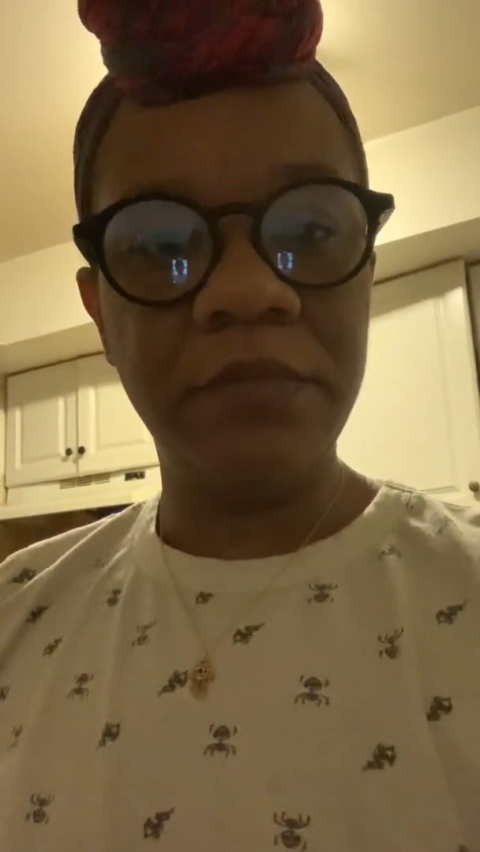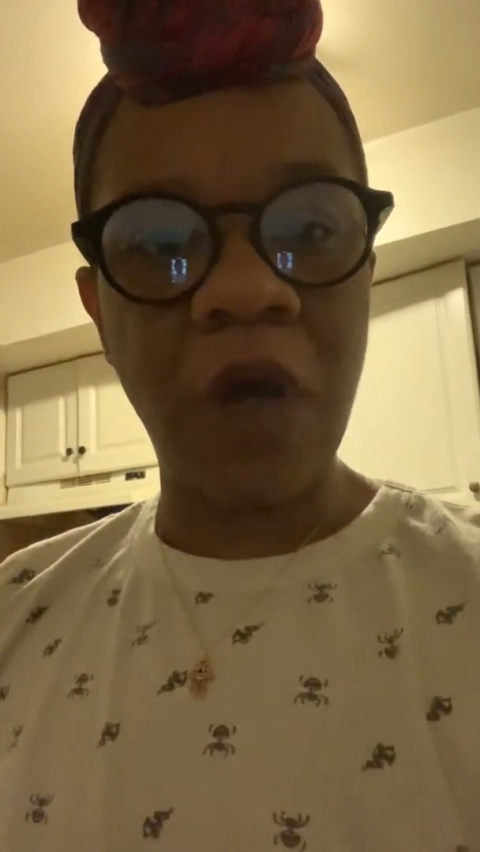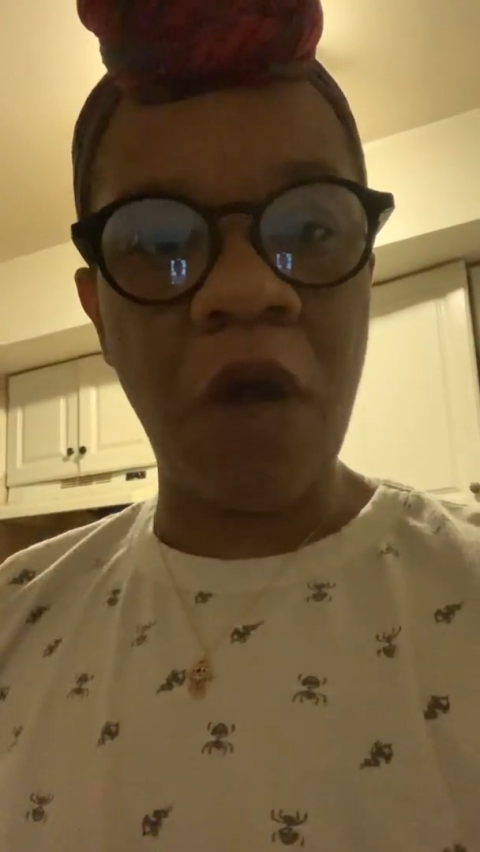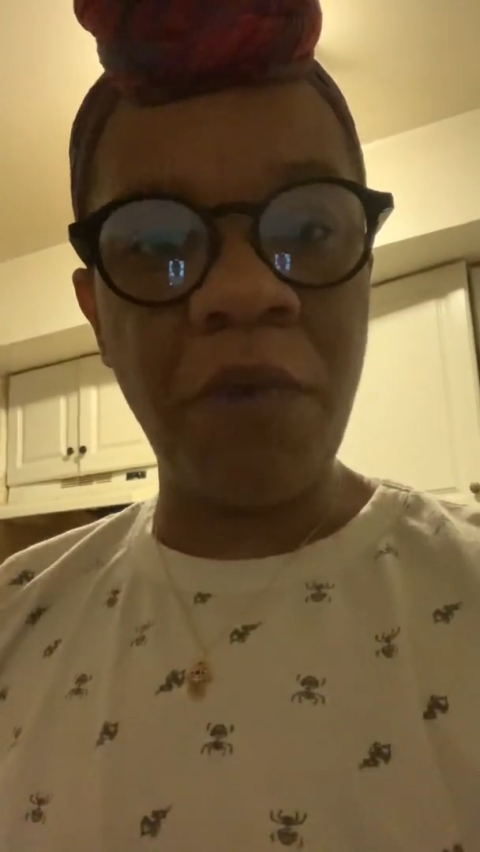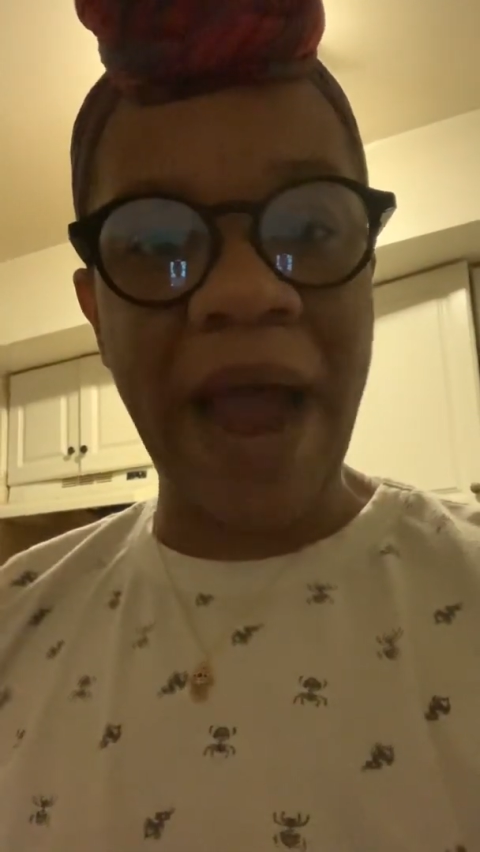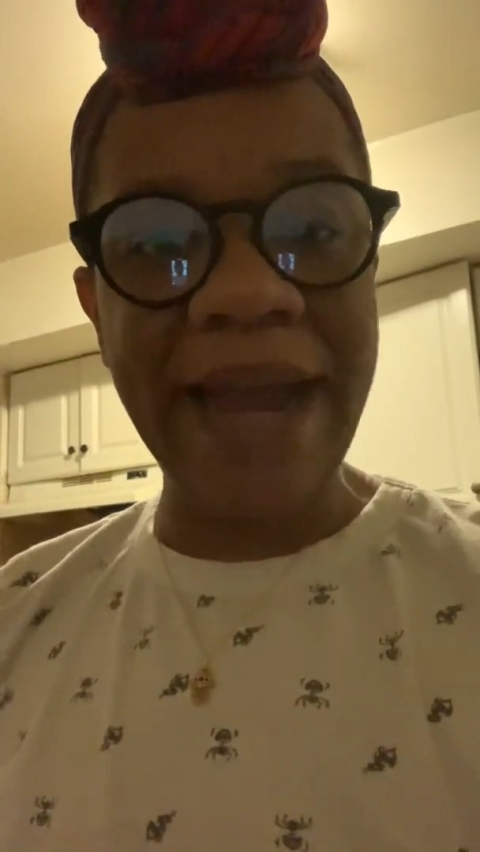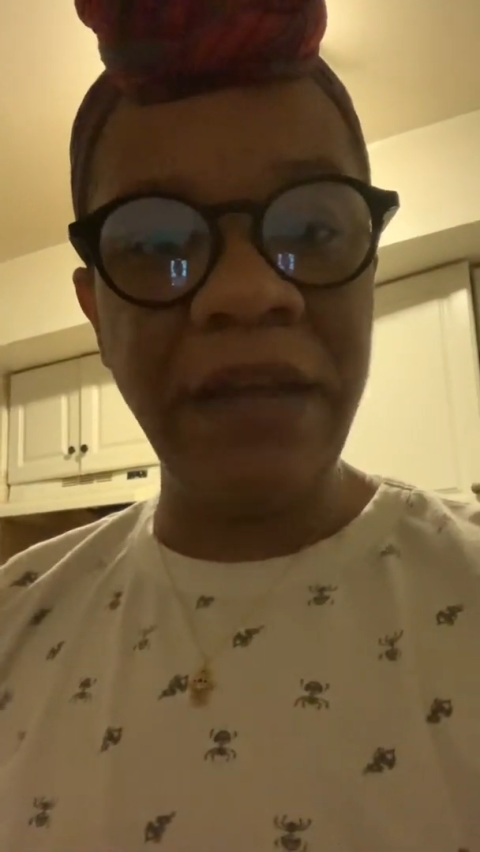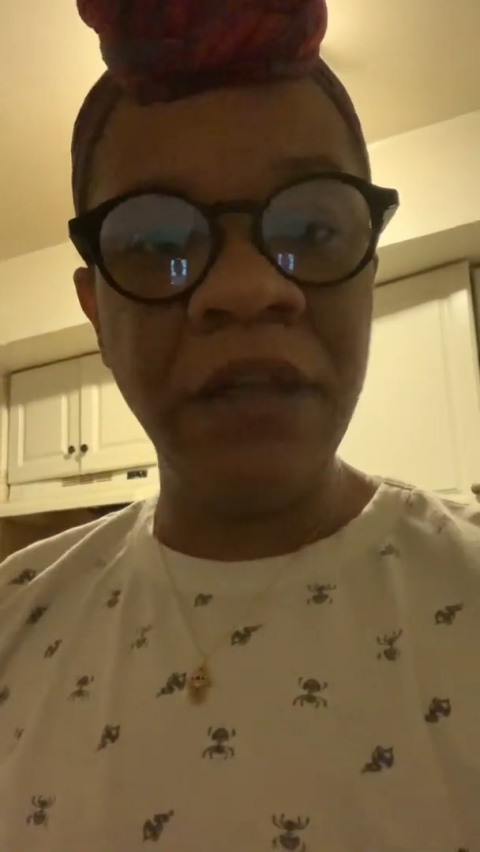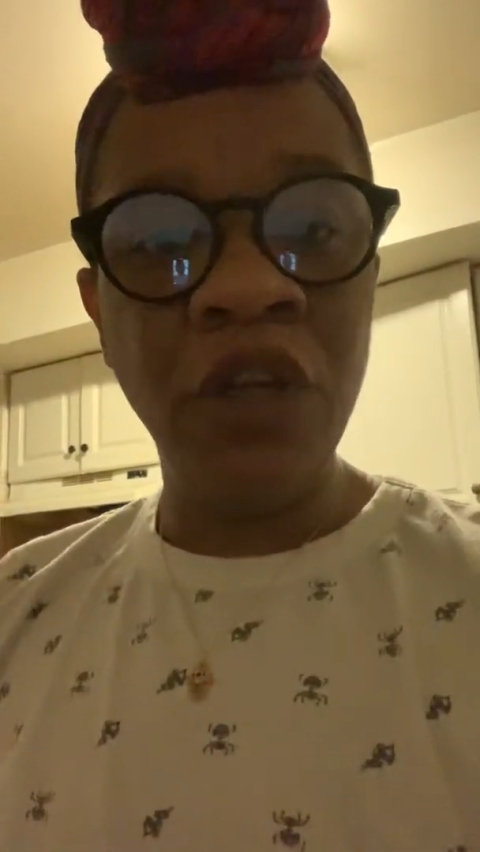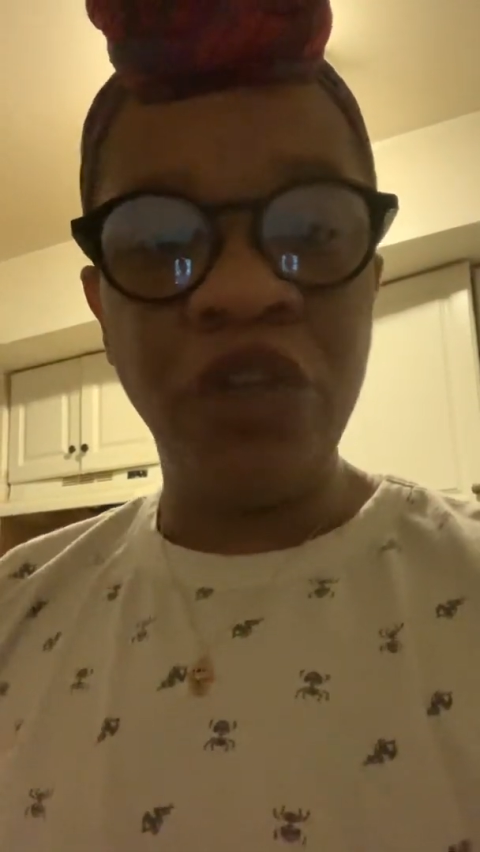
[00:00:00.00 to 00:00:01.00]
All
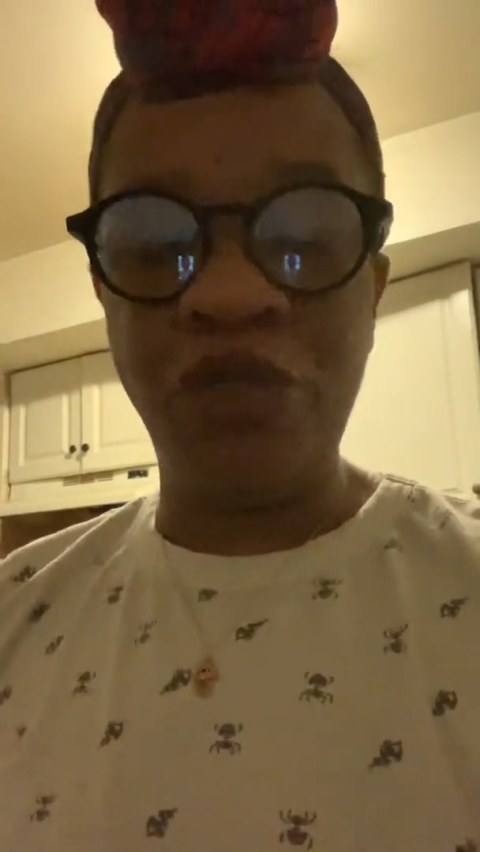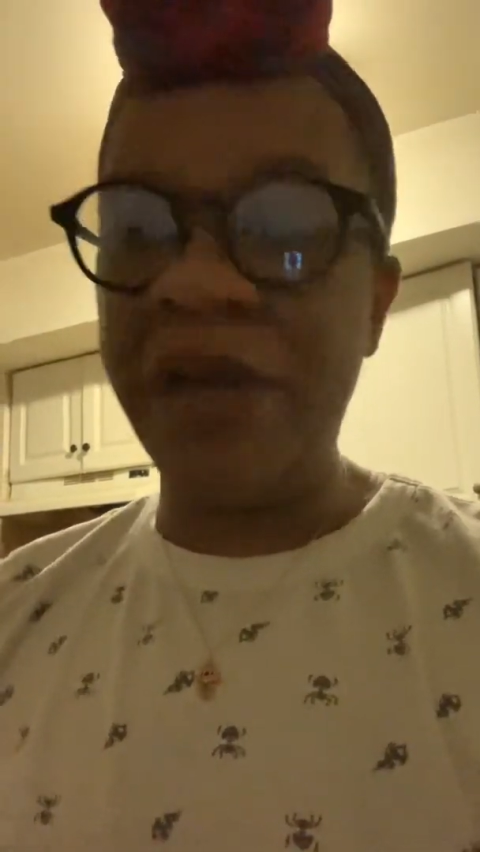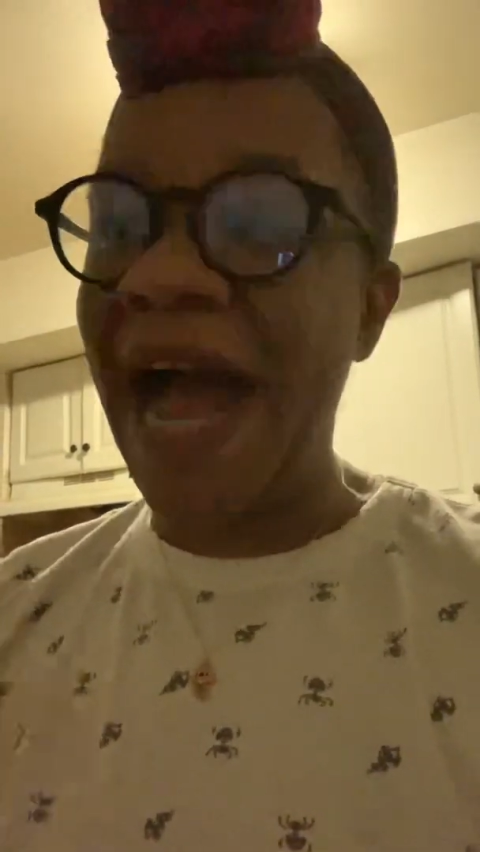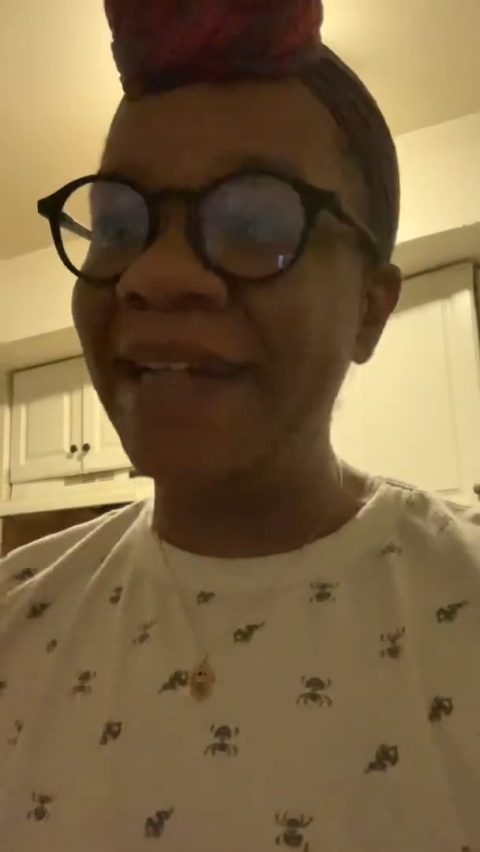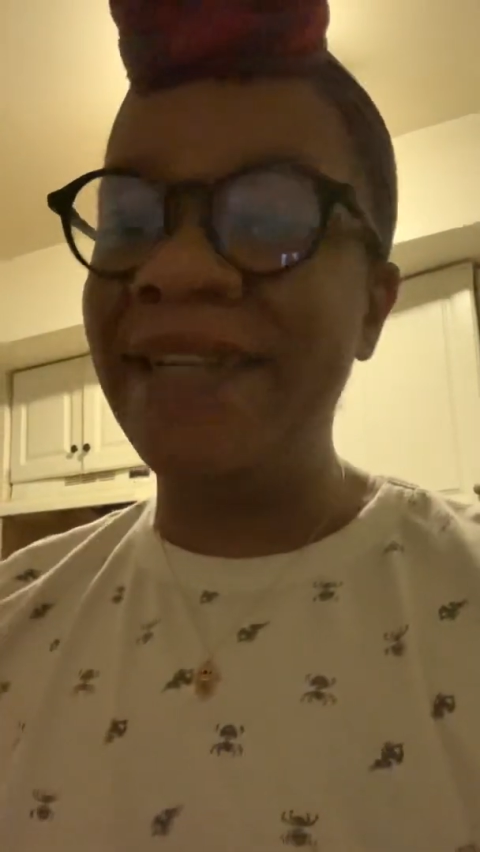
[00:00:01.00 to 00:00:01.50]
right? You got